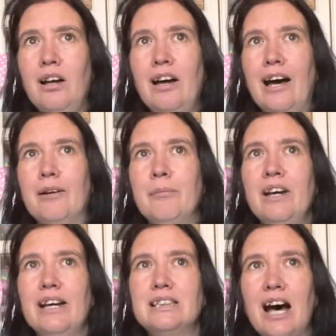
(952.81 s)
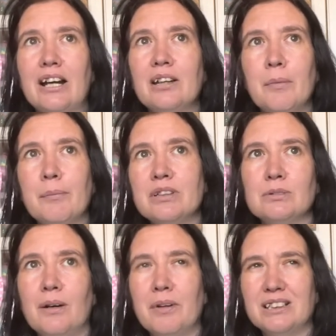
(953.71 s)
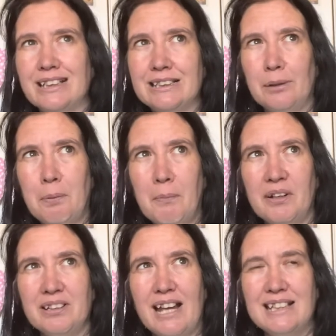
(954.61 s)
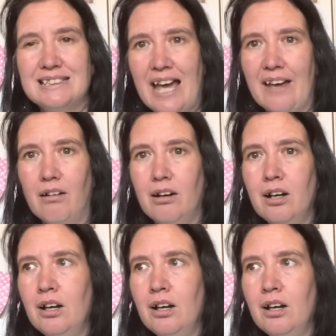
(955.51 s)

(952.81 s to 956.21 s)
Um, it's hard at the moment as well because they're still promoting their sale.